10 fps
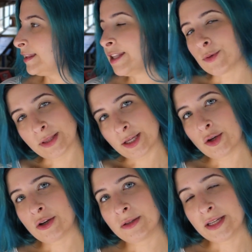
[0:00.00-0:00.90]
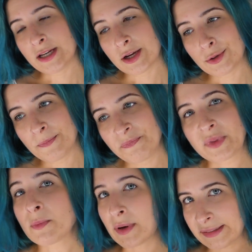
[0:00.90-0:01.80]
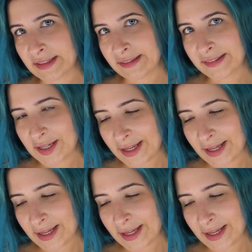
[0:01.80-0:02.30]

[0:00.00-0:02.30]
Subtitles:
They're little, you know, they're buses,